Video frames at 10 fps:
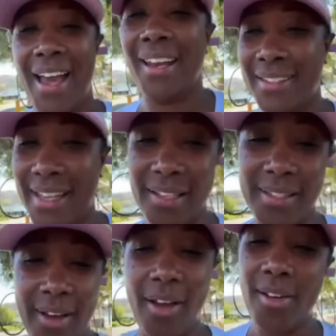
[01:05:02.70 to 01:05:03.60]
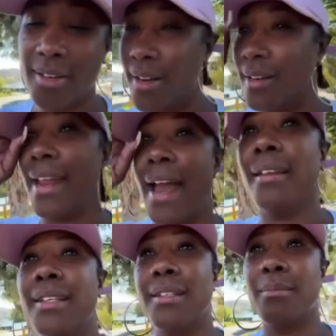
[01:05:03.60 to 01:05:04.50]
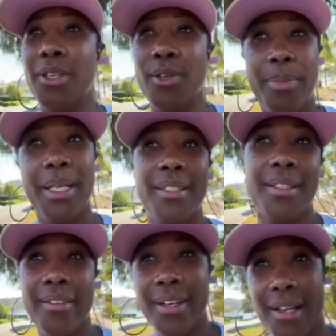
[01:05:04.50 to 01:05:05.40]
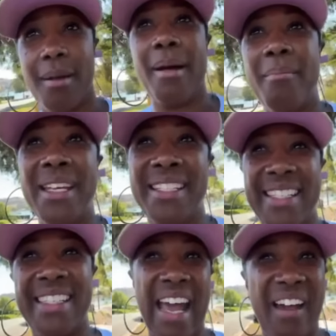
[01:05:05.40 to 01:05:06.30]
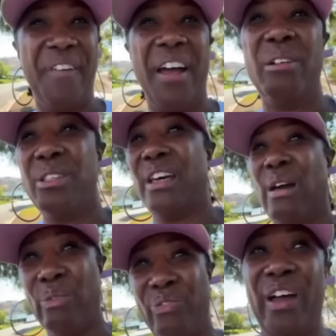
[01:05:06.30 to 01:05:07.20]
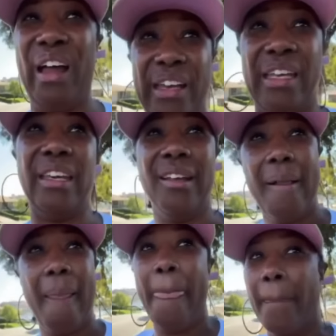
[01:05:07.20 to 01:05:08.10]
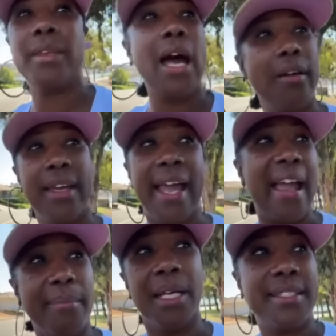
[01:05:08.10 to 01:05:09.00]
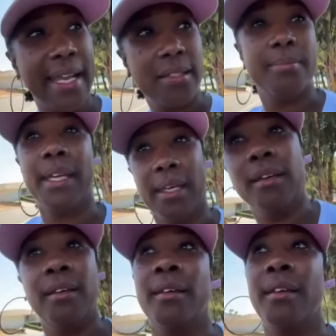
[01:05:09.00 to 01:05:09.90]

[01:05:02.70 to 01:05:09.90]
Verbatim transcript: I had to, I said, hold on now. These some cute bitches over here talking about Mr. Saffold so funny. No, he ain't, bitch. That's me.